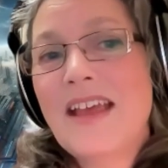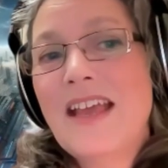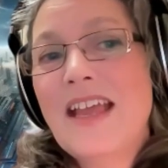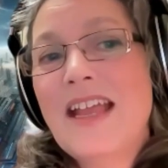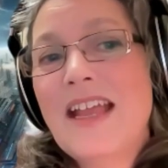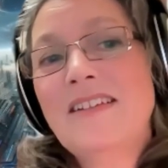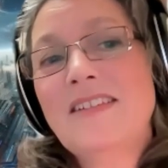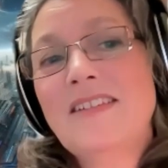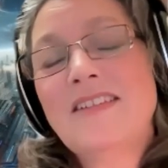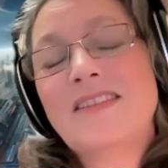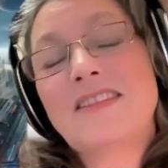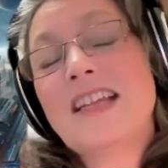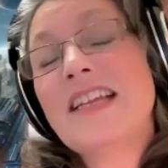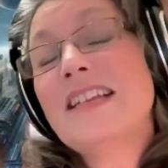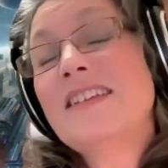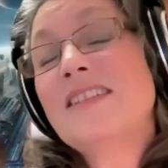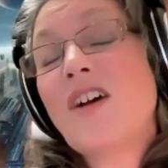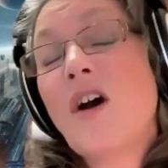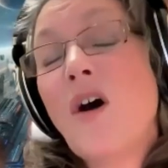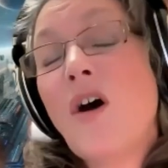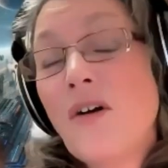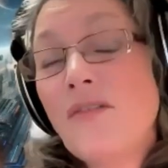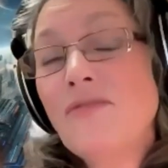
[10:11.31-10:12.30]
It's,
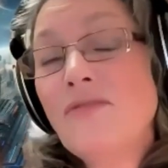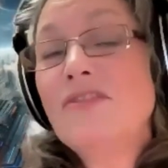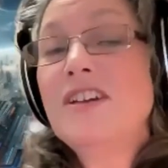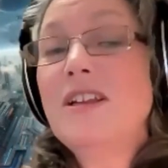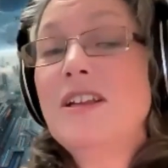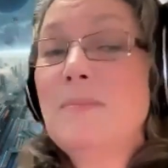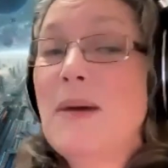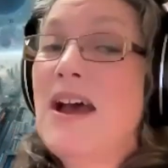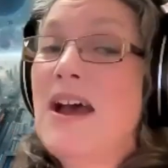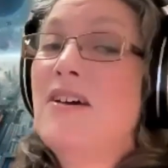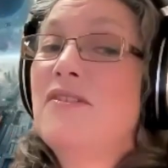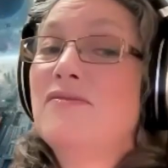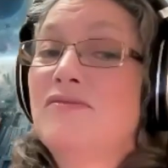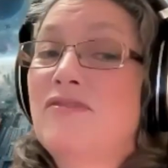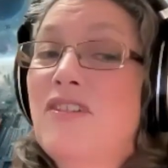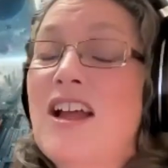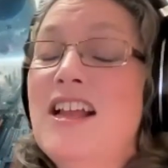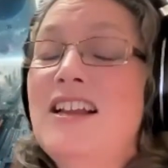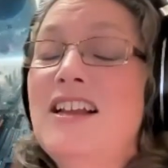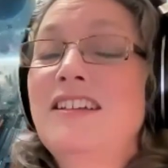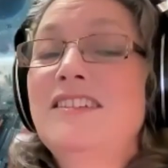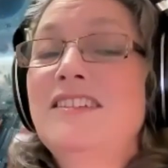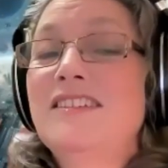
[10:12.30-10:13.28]
it's often about
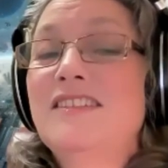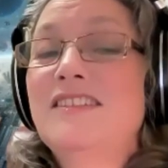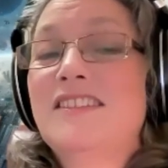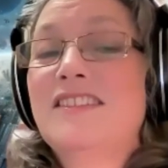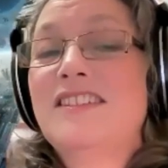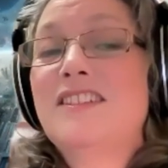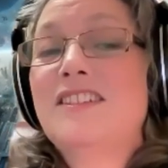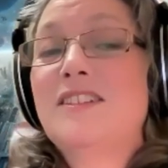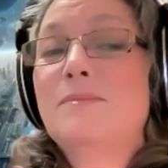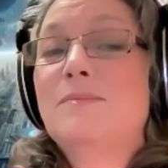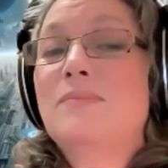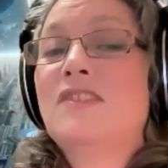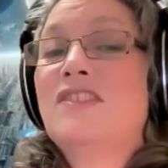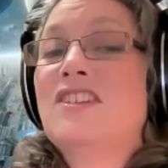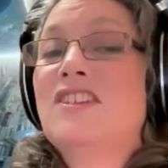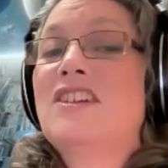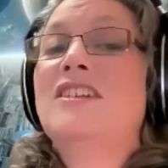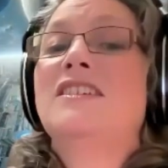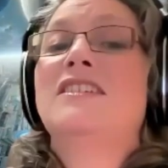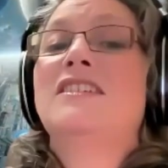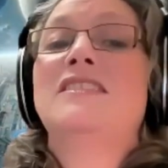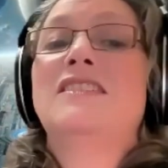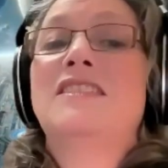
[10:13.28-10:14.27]
violence and
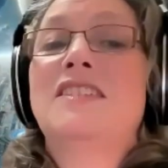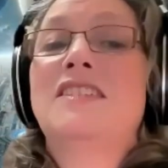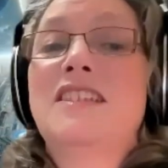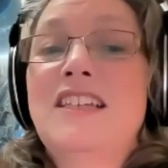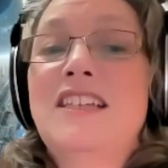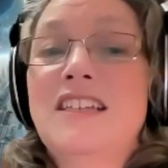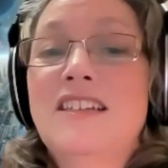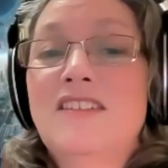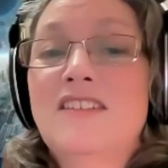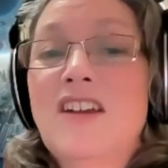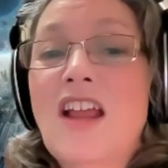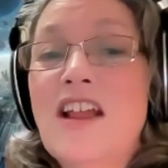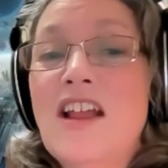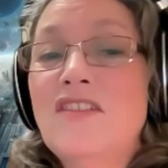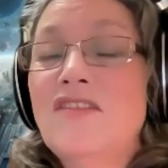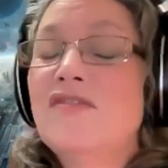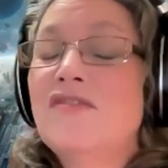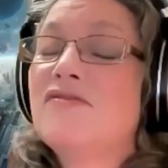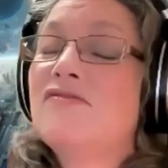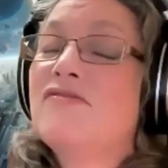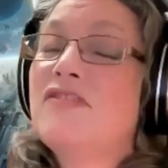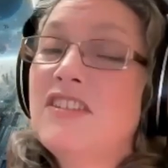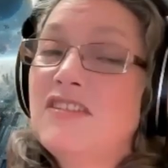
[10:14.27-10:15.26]
absurdity and,
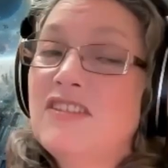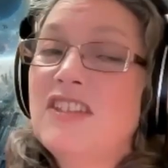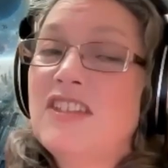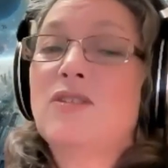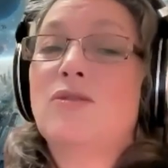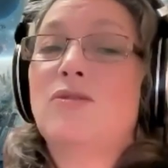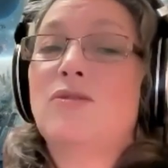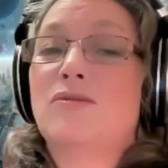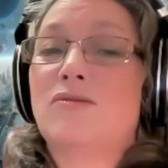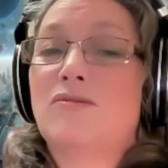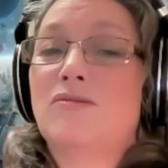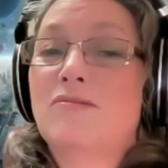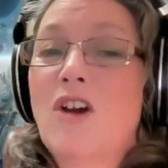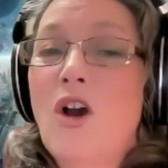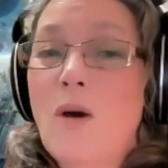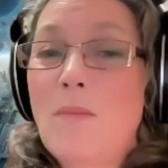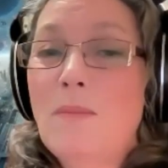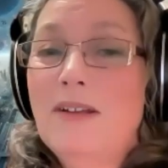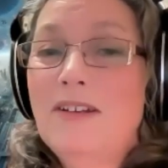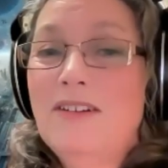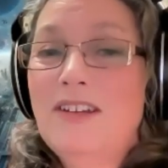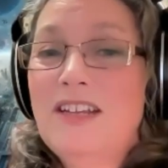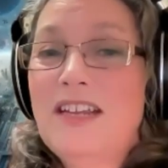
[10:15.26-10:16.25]
and physical
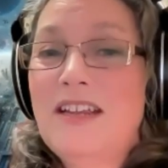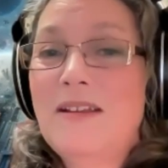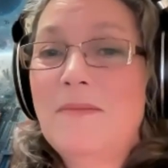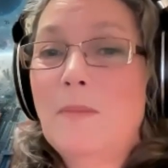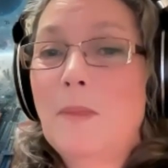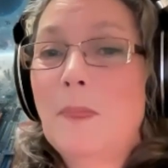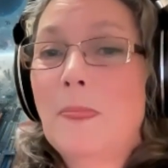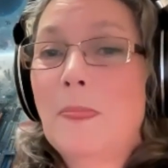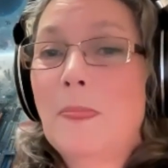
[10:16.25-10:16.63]
comedy